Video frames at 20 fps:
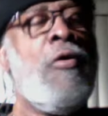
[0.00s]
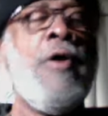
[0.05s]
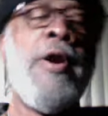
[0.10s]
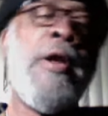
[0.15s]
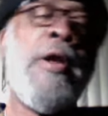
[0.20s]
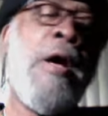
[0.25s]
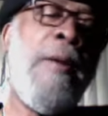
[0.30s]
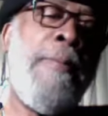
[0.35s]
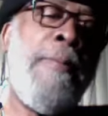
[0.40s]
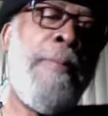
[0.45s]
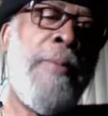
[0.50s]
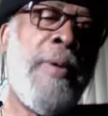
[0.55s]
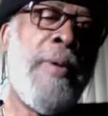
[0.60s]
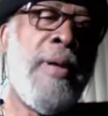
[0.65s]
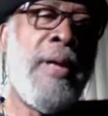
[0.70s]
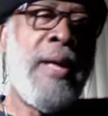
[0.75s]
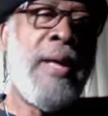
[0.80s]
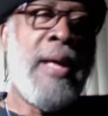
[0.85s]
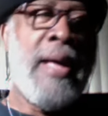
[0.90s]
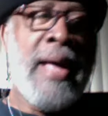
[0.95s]
up
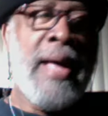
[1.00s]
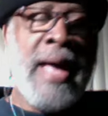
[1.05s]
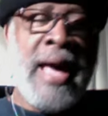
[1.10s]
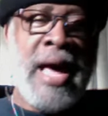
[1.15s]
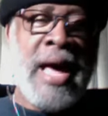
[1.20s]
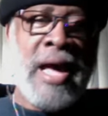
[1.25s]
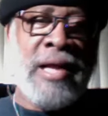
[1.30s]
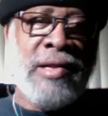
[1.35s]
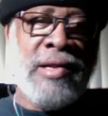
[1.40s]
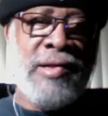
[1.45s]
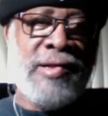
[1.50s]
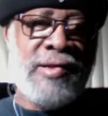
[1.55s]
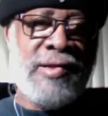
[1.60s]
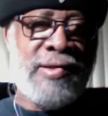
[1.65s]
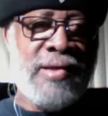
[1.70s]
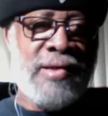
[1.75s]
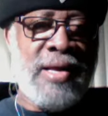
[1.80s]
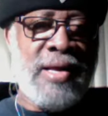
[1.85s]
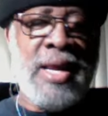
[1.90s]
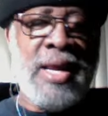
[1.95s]
and
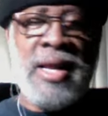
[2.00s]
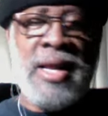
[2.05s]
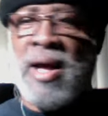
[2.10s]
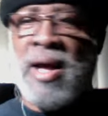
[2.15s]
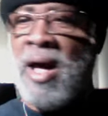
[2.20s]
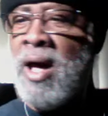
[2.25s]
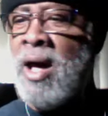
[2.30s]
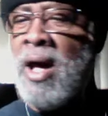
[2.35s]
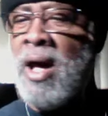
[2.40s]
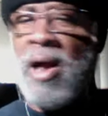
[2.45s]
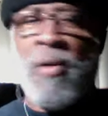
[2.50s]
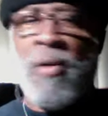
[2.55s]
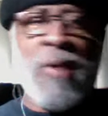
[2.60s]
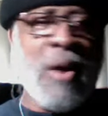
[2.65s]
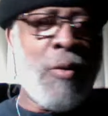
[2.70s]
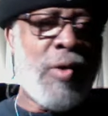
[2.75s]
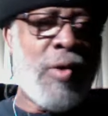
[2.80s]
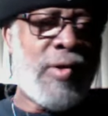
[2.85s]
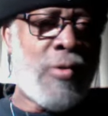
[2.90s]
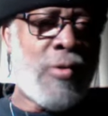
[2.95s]
seeing all what
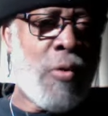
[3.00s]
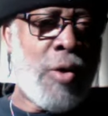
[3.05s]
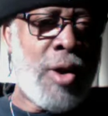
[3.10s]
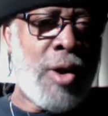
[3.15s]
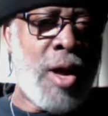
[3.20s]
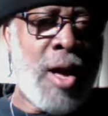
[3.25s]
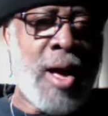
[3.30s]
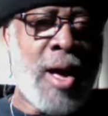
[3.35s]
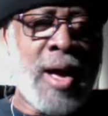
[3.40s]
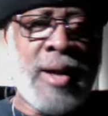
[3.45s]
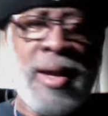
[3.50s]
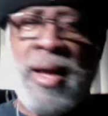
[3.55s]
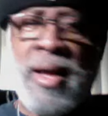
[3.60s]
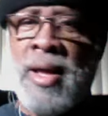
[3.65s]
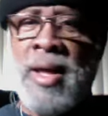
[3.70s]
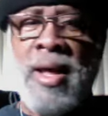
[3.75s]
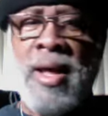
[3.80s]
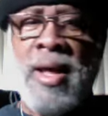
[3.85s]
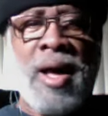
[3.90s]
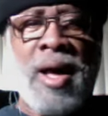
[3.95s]
was going on,
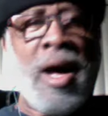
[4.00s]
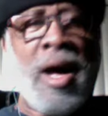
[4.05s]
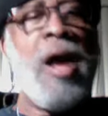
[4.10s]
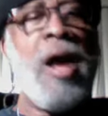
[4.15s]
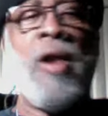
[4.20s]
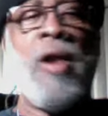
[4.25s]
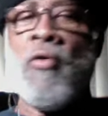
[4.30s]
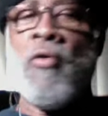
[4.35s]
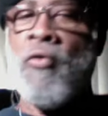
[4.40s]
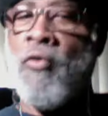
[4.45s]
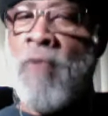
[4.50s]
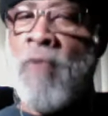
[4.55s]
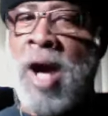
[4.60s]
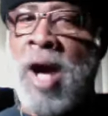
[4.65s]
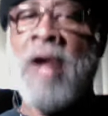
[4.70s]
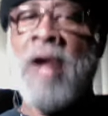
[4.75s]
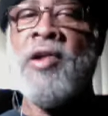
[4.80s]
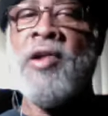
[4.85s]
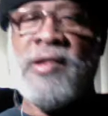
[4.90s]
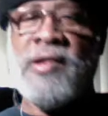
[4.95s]
all the
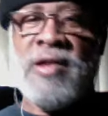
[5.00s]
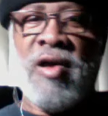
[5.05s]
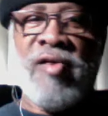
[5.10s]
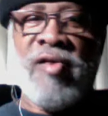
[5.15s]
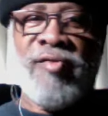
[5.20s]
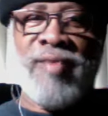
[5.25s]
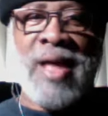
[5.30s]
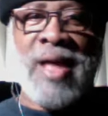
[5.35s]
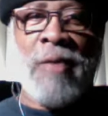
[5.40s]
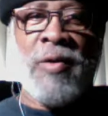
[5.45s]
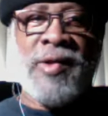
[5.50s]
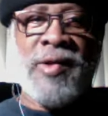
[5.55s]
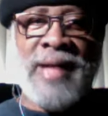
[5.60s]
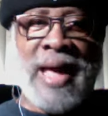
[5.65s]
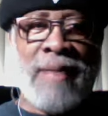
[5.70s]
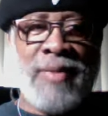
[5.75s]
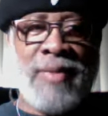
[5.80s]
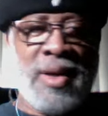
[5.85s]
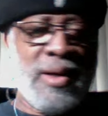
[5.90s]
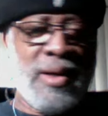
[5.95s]
wrong stuff that was
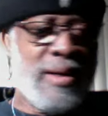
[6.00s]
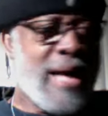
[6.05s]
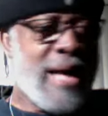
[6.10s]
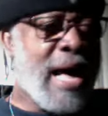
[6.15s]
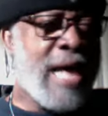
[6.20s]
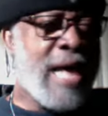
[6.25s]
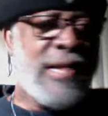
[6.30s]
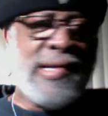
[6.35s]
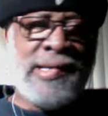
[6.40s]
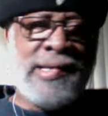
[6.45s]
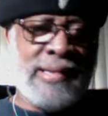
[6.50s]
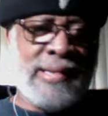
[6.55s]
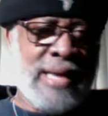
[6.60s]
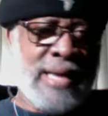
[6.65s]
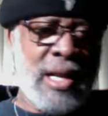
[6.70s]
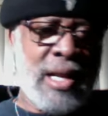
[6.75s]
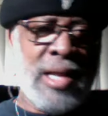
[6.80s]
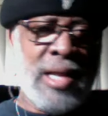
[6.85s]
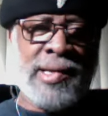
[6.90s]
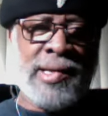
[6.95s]
happening, guys
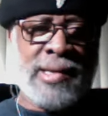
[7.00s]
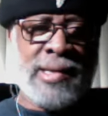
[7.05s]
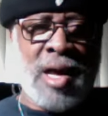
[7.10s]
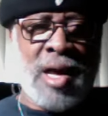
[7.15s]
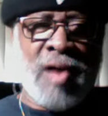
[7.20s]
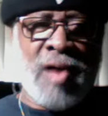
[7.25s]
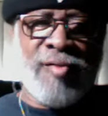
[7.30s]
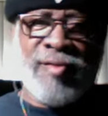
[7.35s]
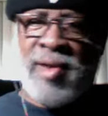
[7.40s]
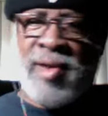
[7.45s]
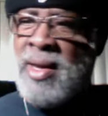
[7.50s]
stealing stuff,